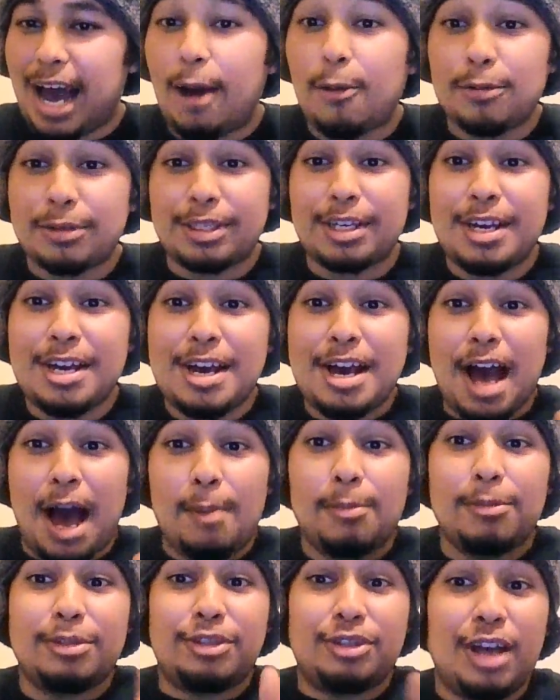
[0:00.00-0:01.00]

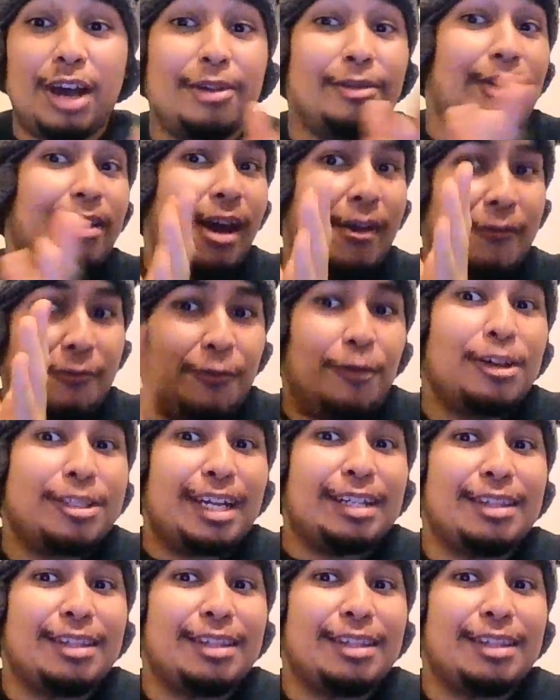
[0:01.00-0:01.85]
At first I